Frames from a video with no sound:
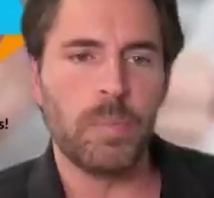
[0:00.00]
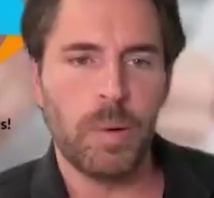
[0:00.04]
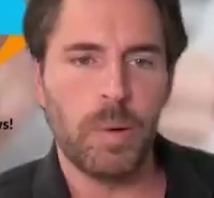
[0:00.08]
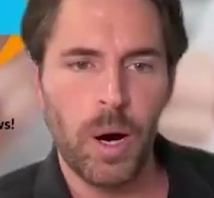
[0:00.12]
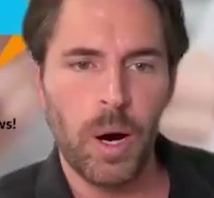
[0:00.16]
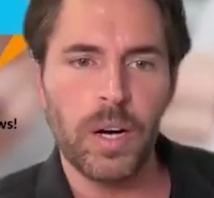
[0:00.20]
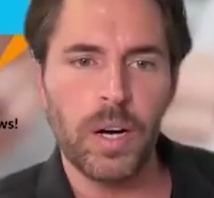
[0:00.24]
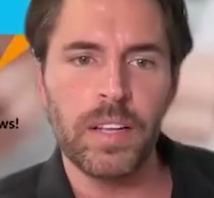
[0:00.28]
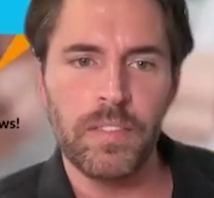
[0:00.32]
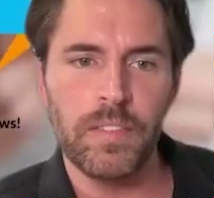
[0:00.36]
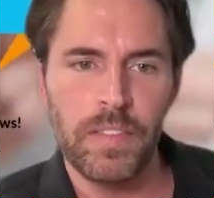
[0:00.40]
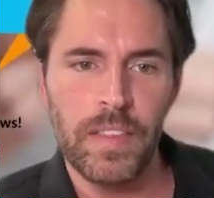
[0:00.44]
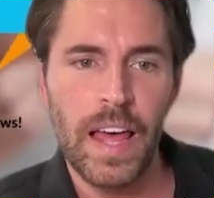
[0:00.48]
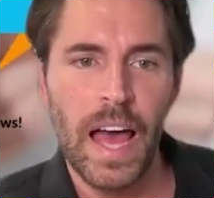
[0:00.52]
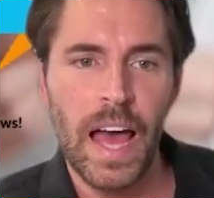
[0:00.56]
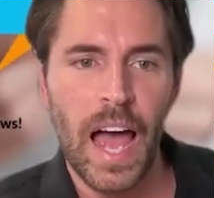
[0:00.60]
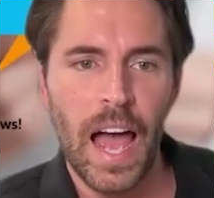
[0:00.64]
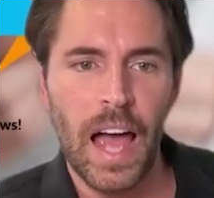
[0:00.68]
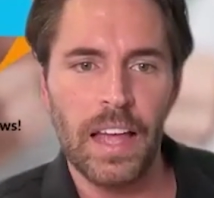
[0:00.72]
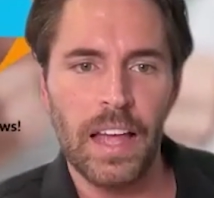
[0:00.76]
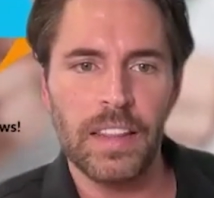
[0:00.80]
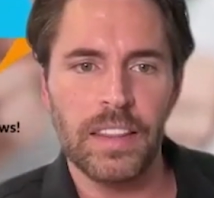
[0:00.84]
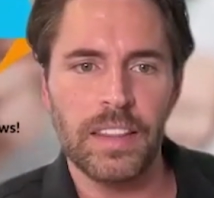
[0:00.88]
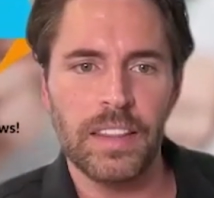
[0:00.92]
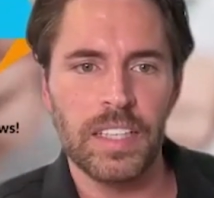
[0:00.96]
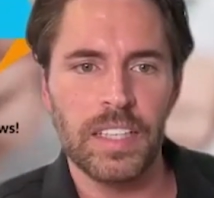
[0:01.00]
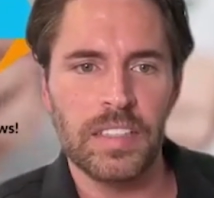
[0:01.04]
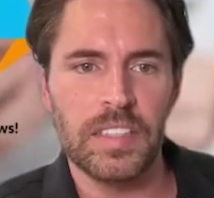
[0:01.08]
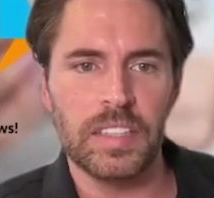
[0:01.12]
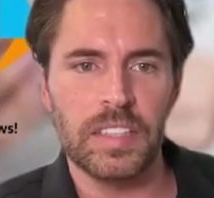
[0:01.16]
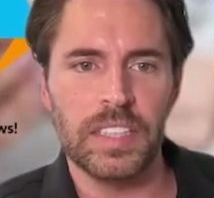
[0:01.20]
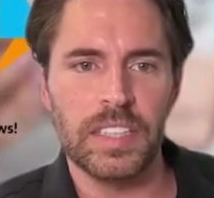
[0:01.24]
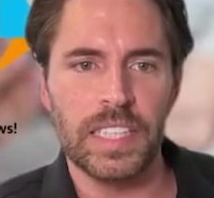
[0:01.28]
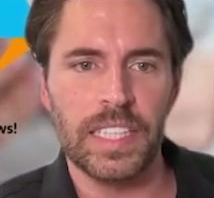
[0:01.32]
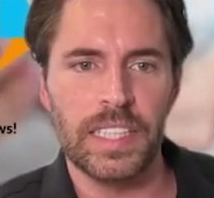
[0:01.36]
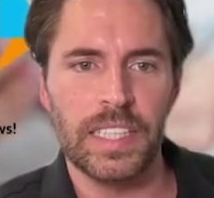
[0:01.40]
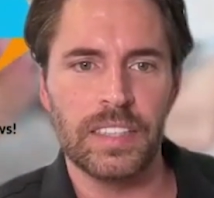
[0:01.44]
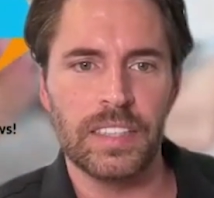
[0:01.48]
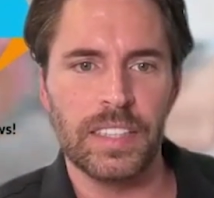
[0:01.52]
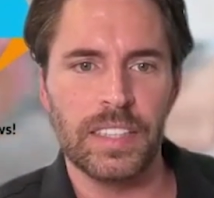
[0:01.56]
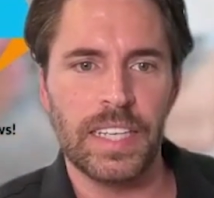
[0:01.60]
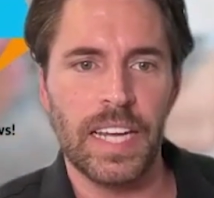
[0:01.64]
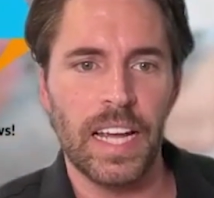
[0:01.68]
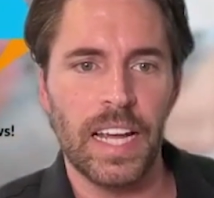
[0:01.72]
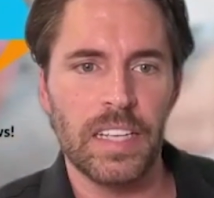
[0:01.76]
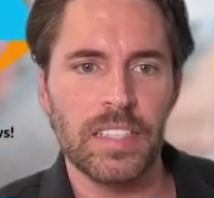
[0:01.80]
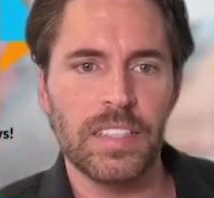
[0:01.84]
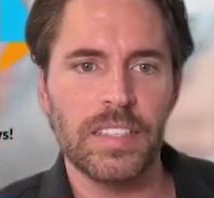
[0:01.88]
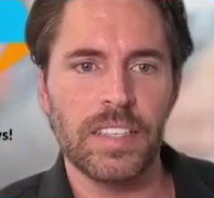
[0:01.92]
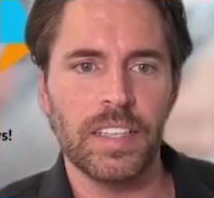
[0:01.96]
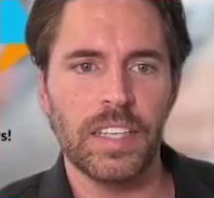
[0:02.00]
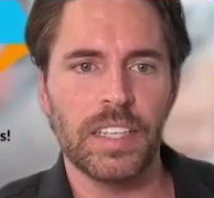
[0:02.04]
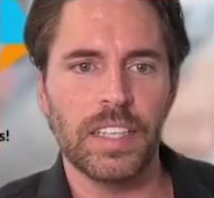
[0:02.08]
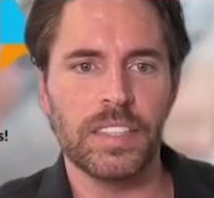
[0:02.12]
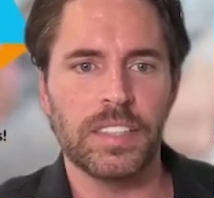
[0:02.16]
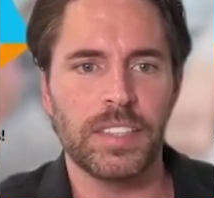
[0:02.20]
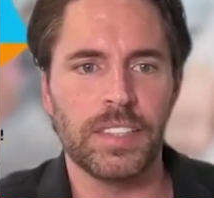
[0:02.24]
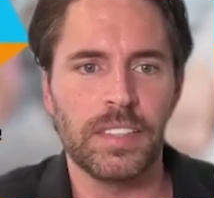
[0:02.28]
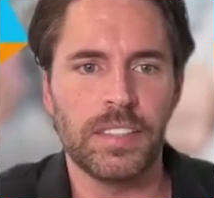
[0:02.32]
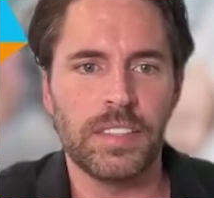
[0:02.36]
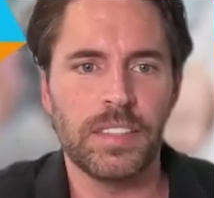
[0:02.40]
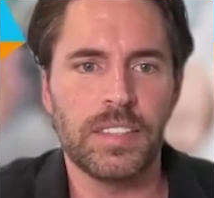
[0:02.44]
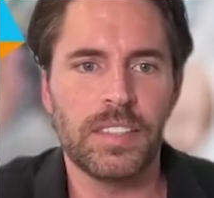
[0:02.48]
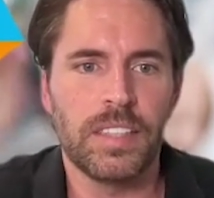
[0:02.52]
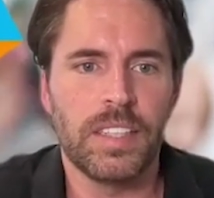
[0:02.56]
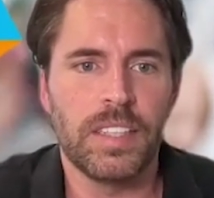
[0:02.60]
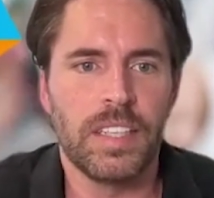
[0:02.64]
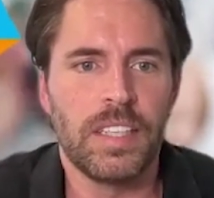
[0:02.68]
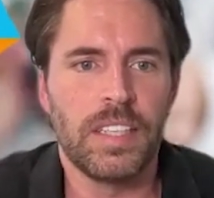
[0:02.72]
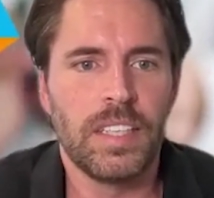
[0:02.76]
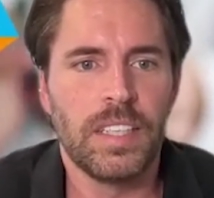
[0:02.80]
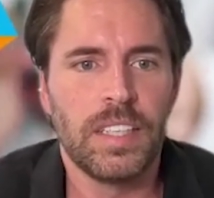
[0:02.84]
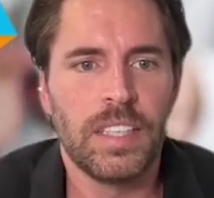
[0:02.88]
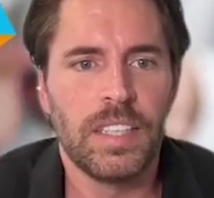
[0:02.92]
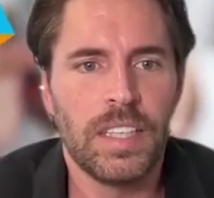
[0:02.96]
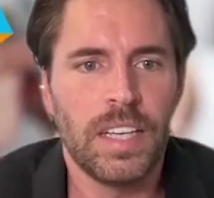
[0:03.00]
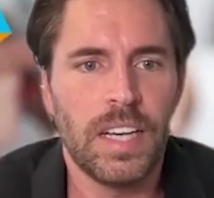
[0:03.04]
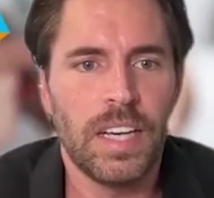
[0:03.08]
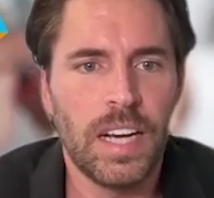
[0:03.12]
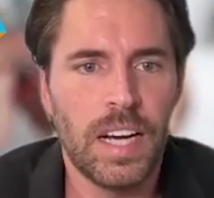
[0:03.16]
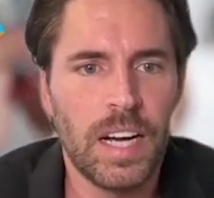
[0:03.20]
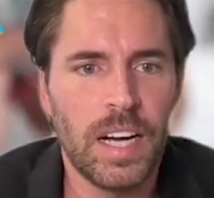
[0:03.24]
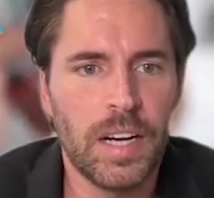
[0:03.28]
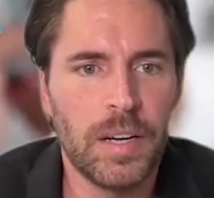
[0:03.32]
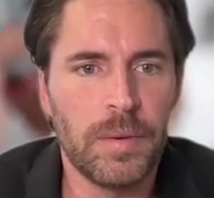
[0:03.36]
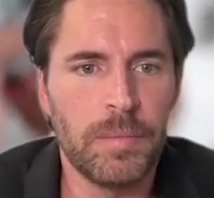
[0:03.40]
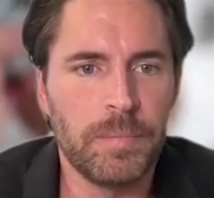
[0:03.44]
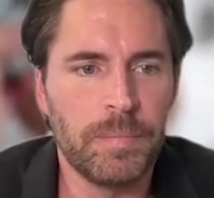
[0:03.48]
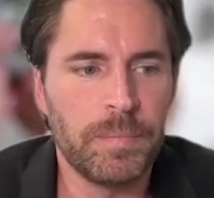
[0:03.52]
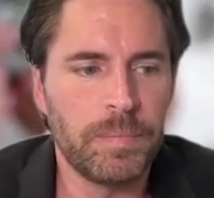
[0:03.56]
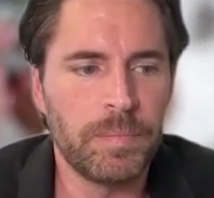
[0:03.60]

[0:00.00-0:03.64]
part of that that's leading to cancellations. And